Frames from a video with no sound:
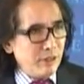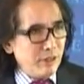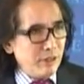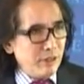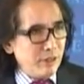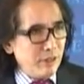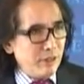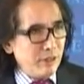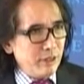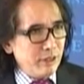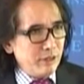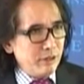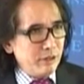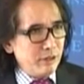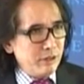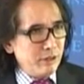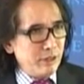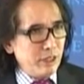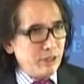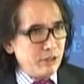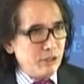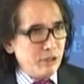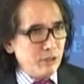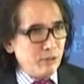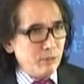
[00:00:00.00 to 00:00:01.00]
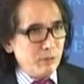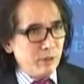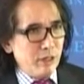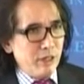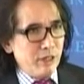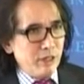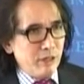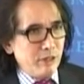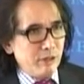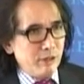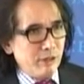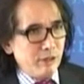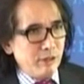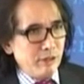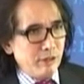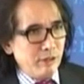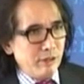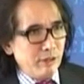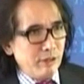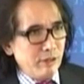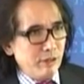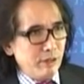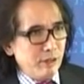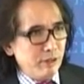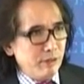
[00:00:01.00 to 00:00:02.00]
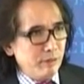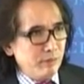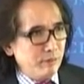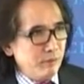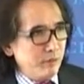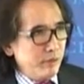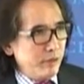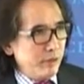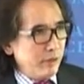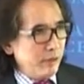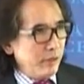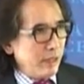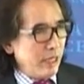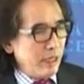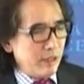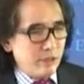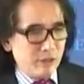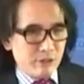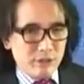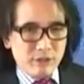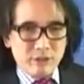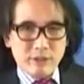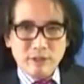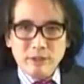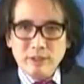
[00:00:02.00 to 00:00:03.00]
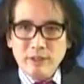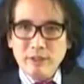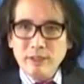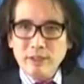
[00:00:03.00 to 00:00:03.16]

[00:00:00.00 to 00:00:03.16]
in such a way that